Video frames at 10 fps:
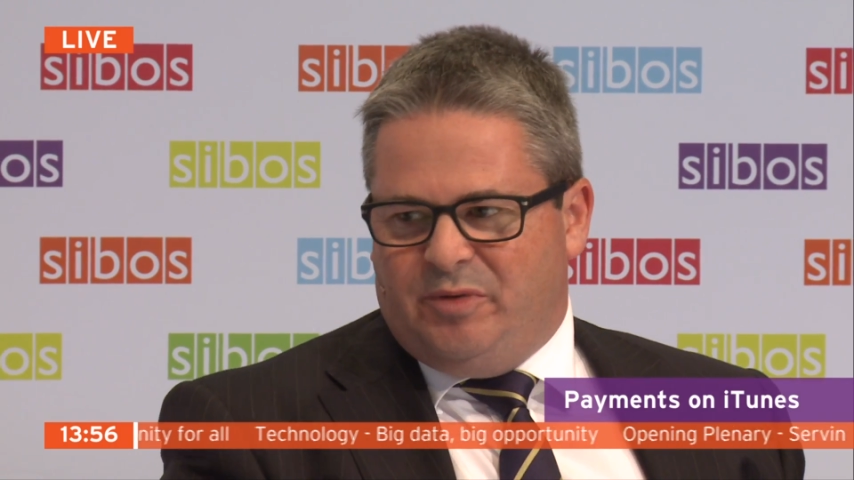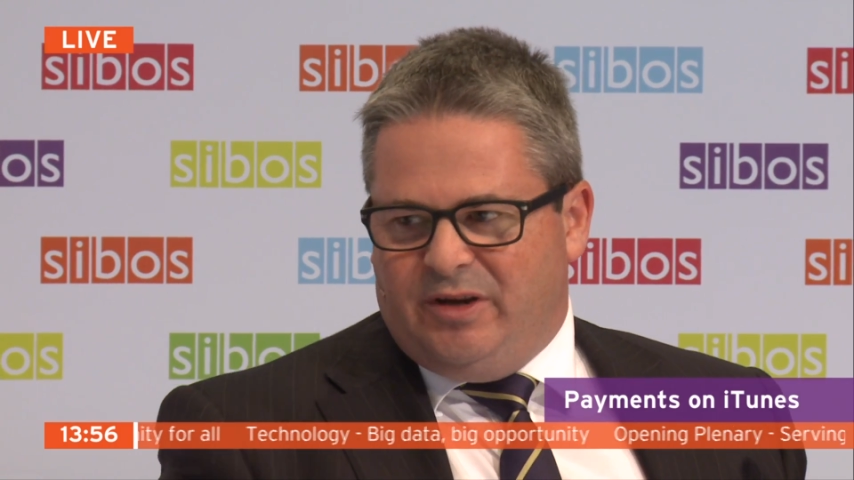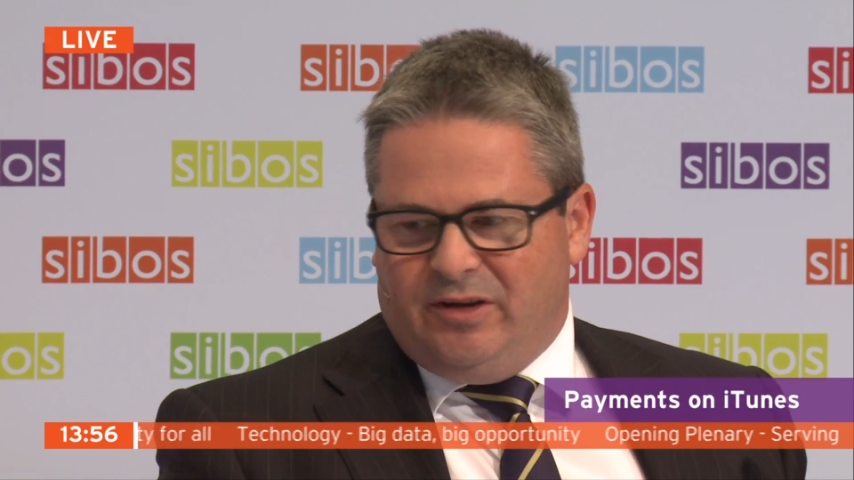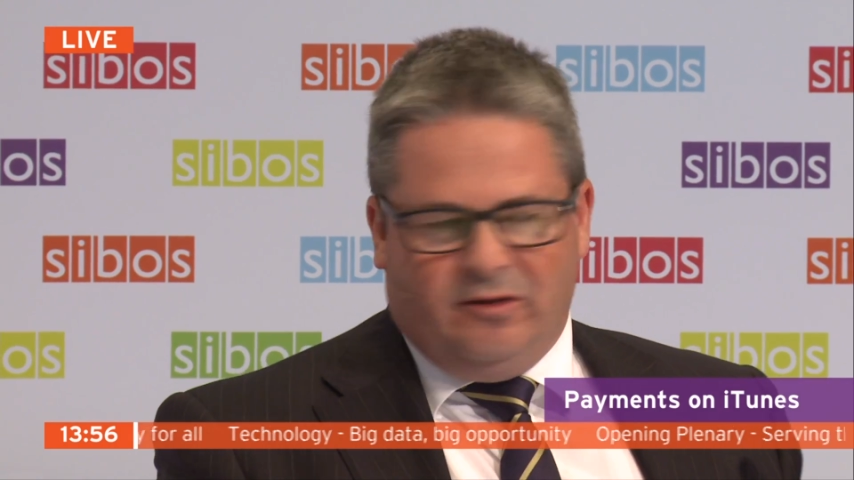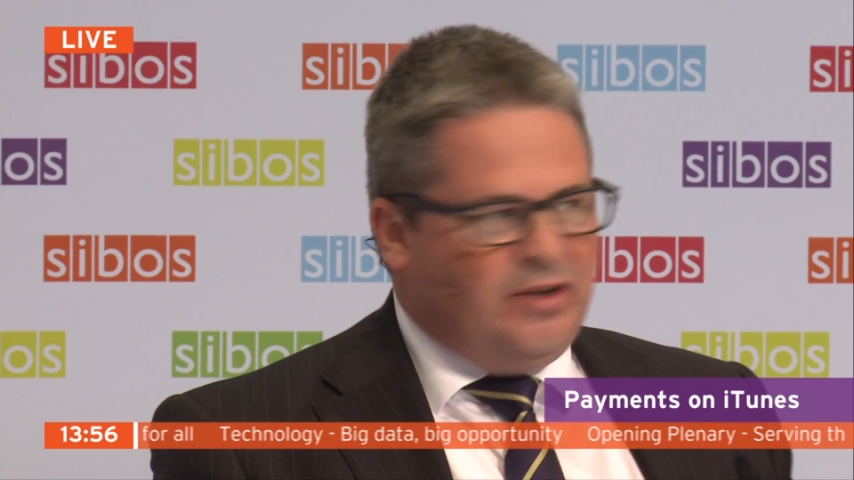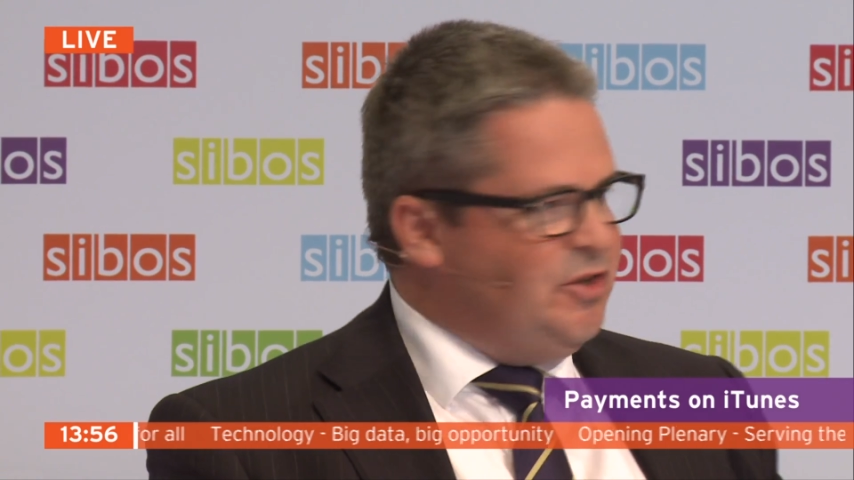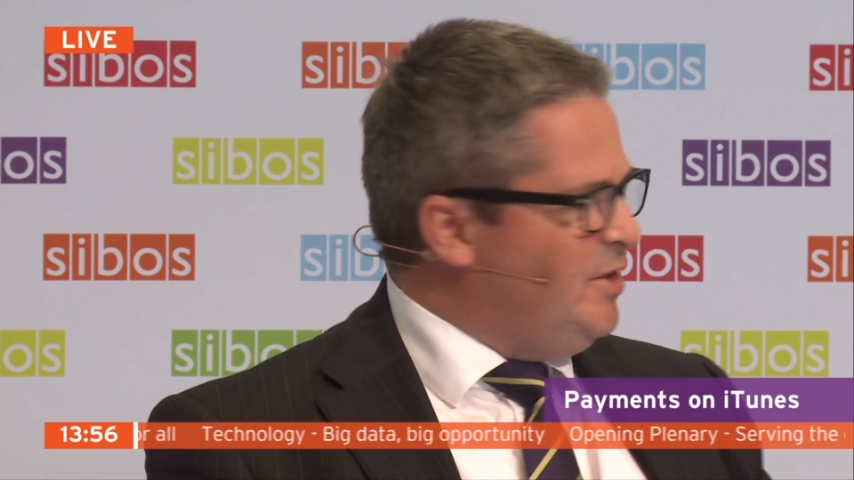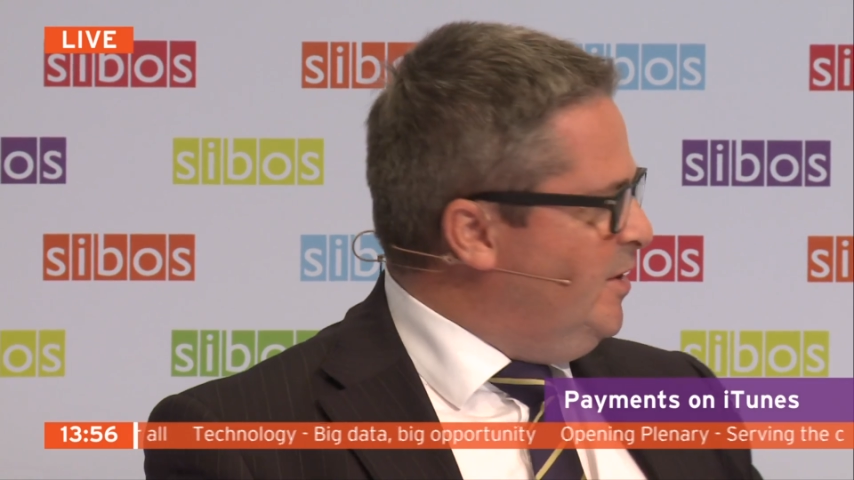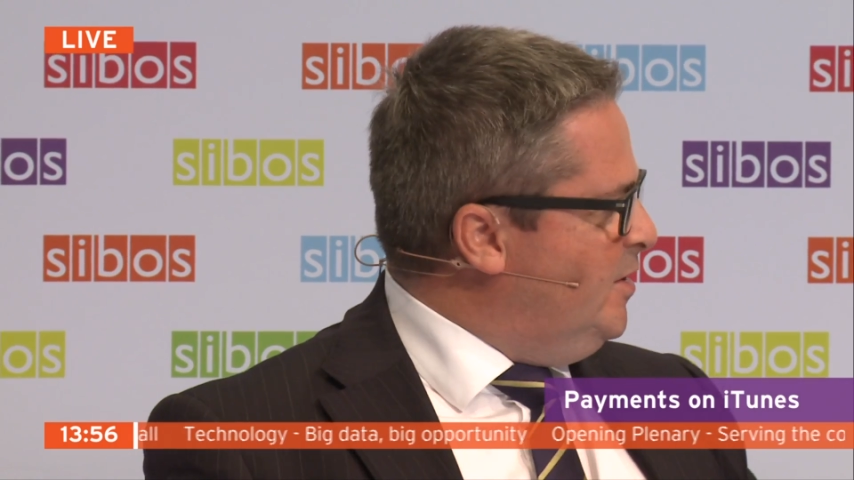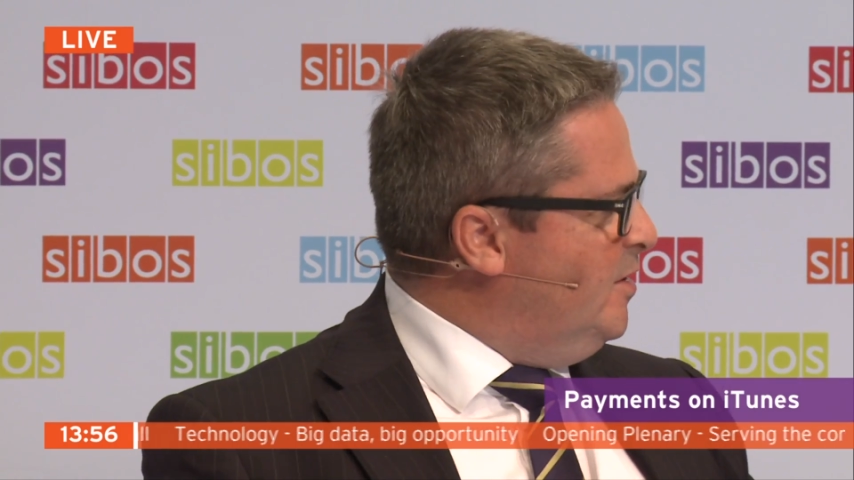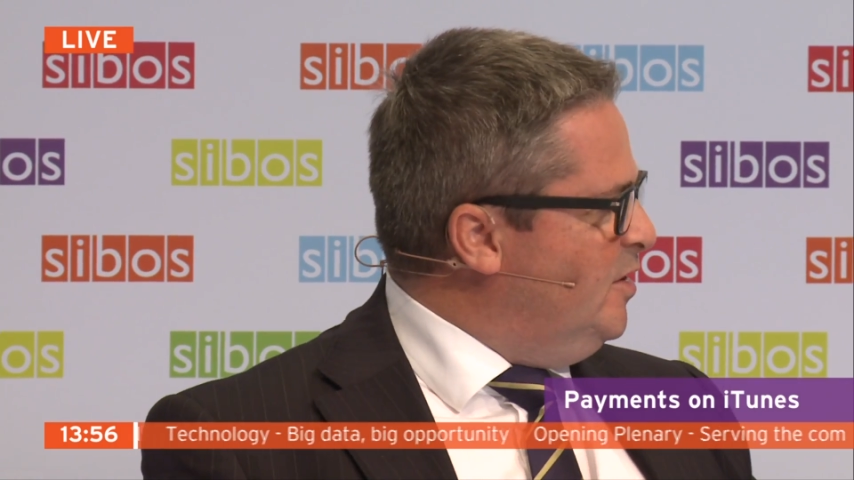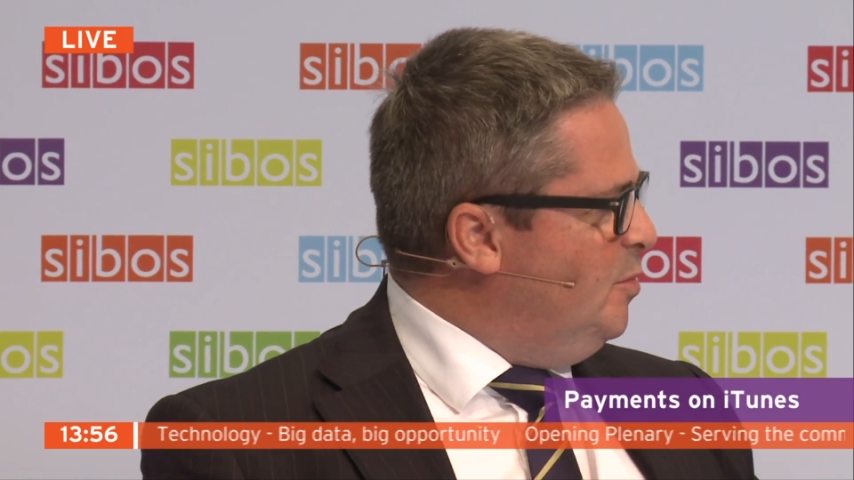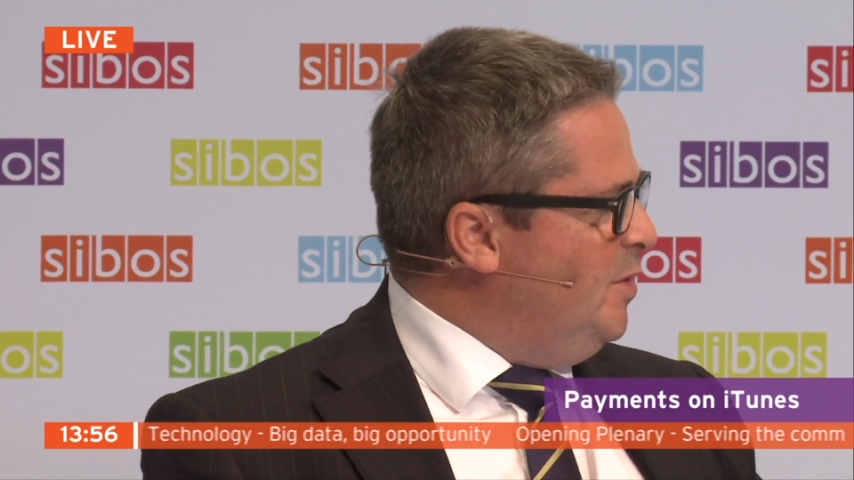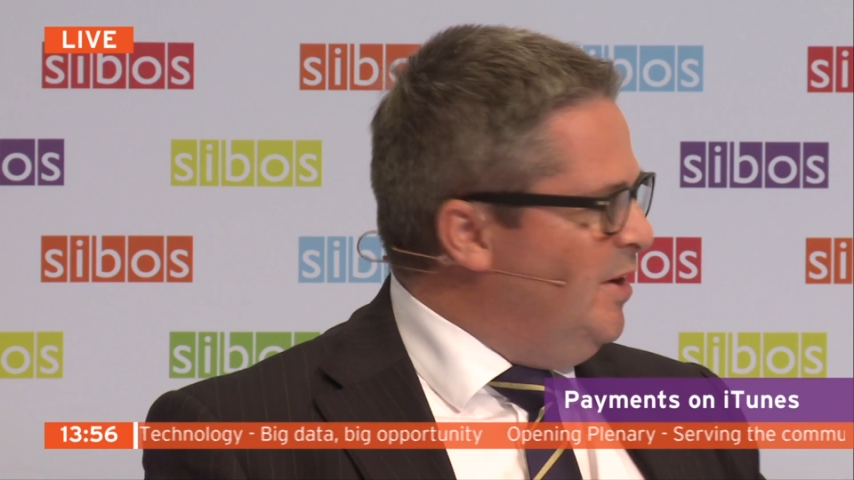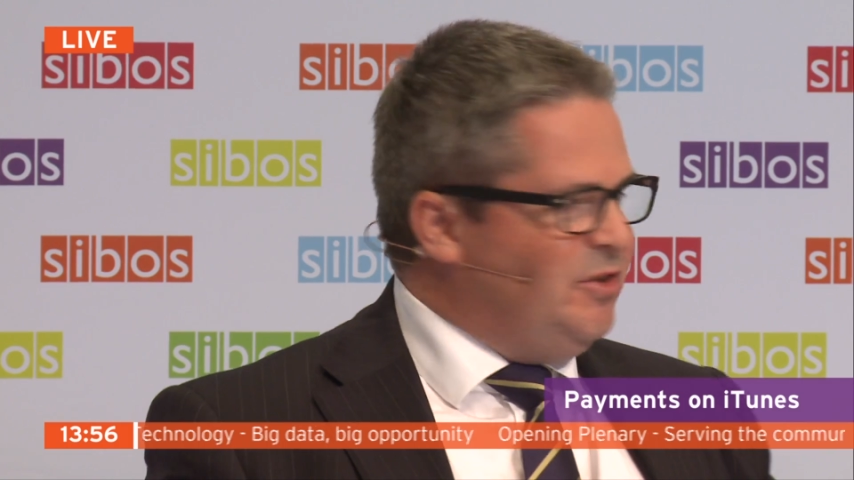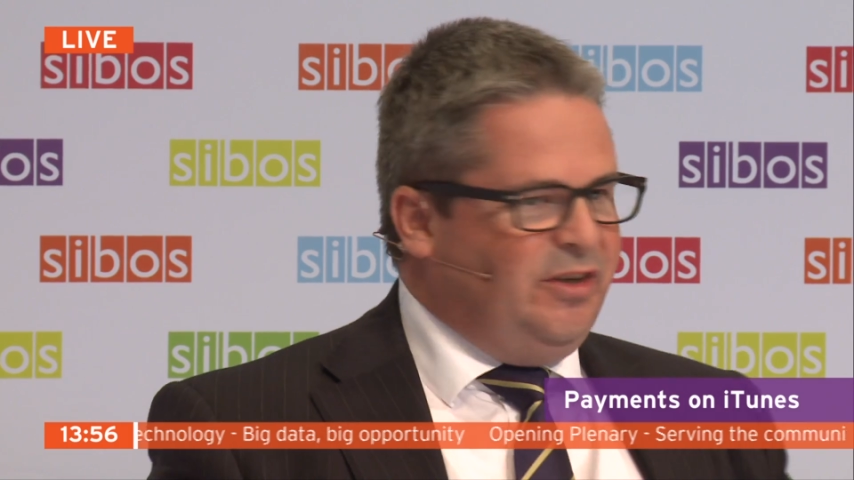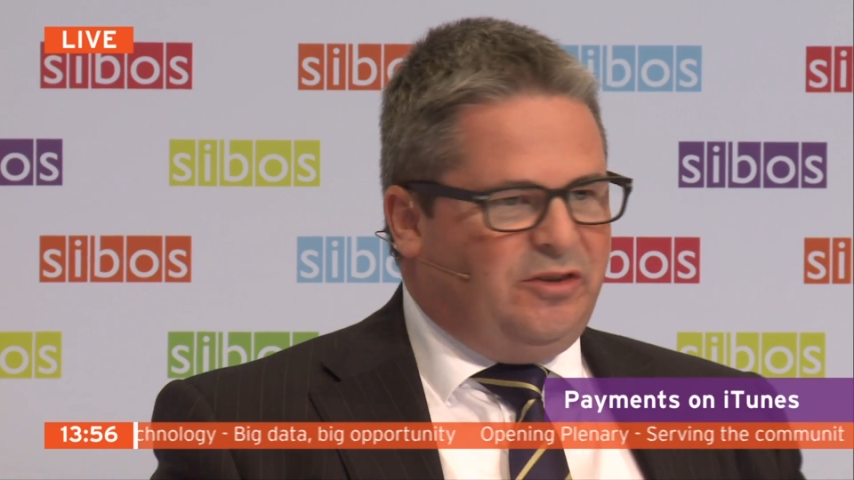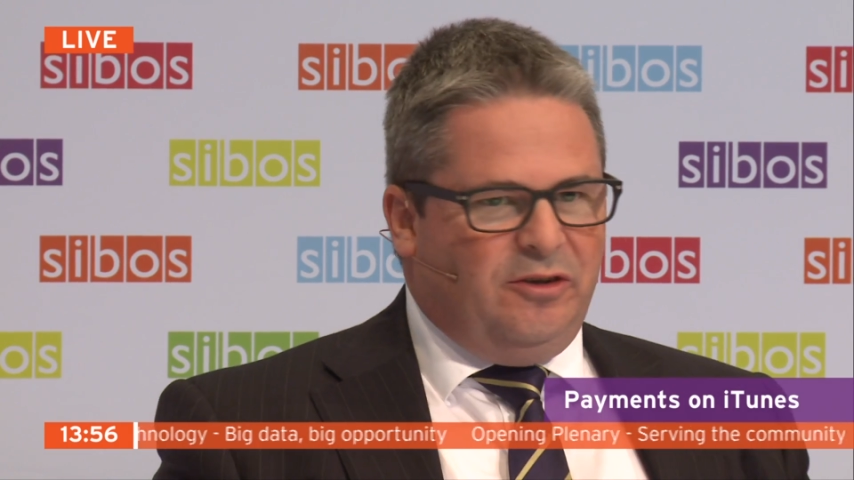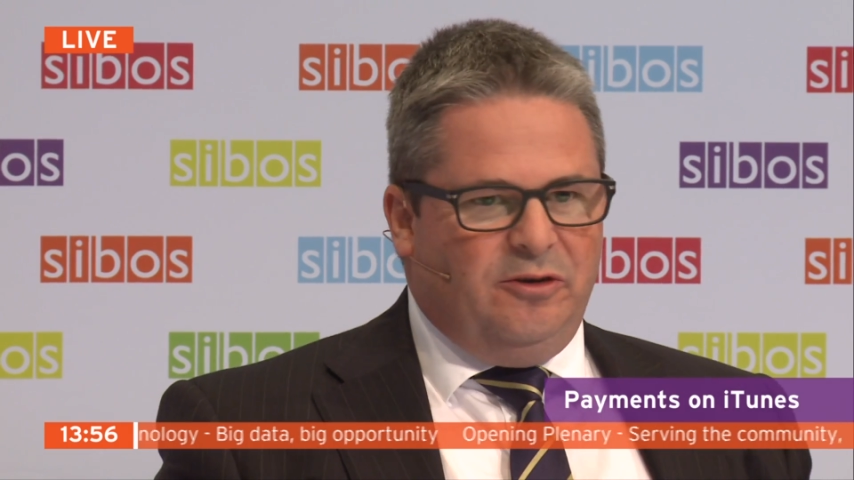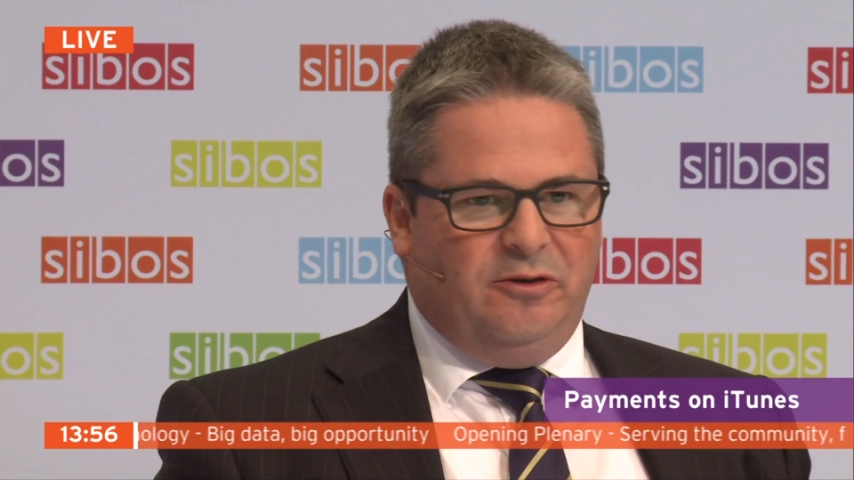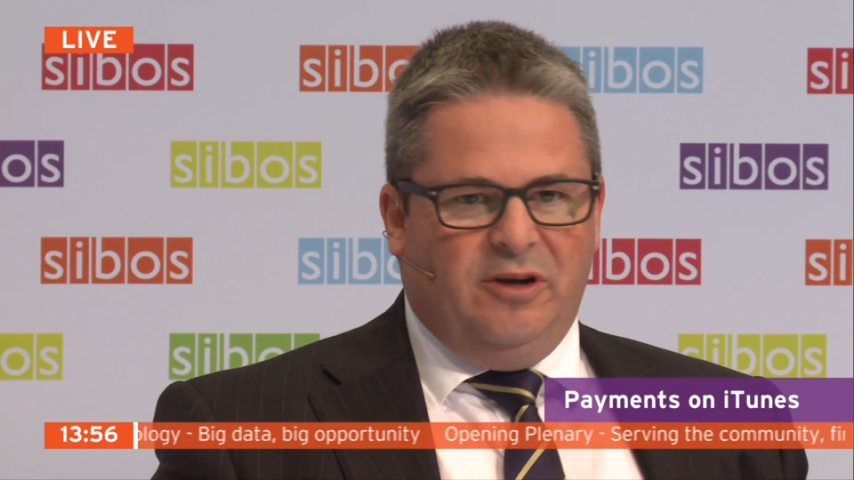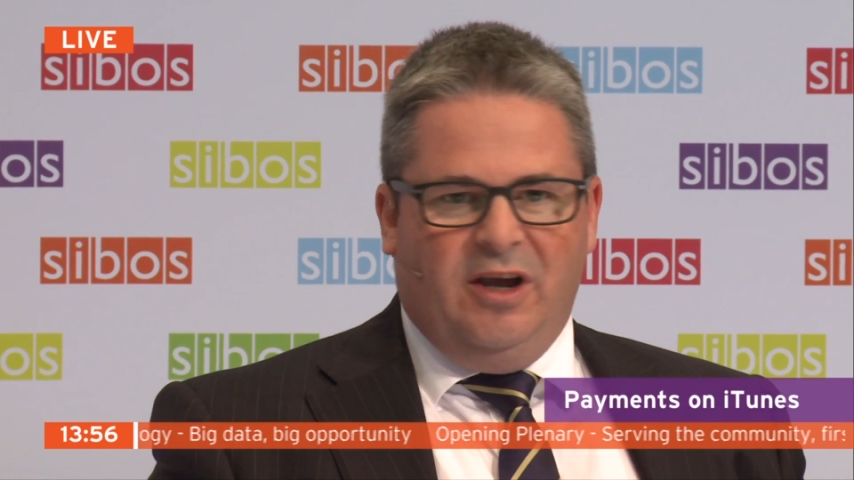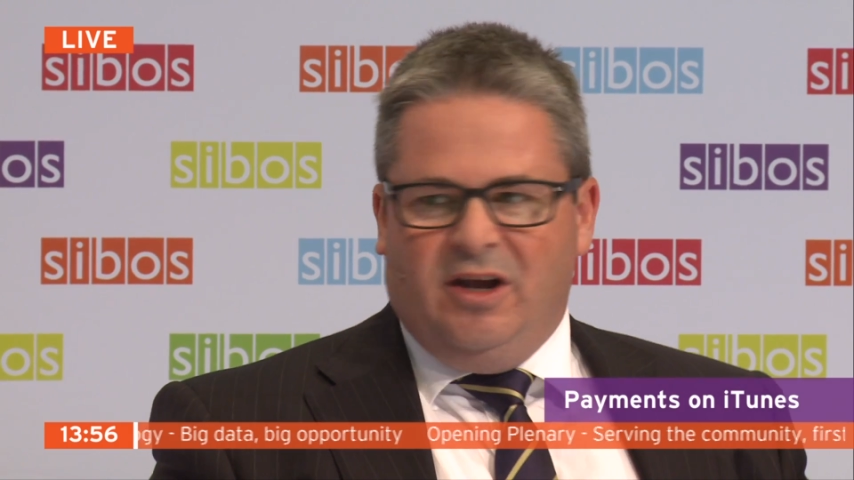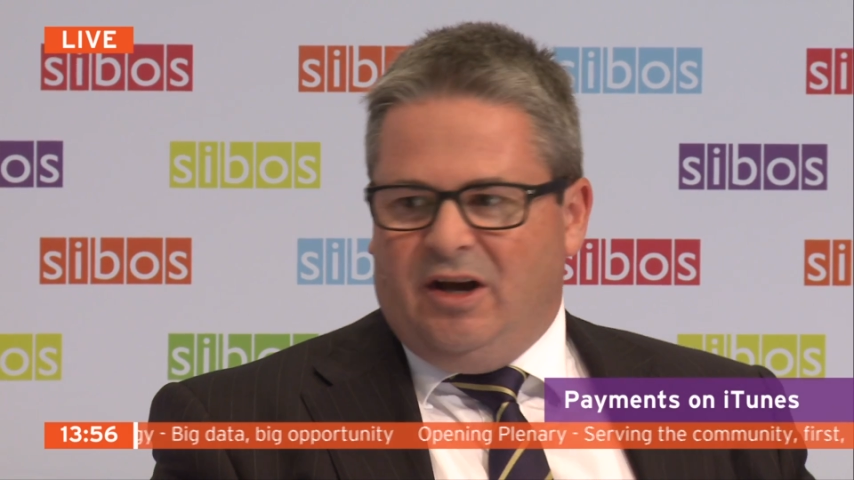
being legislated into PSD2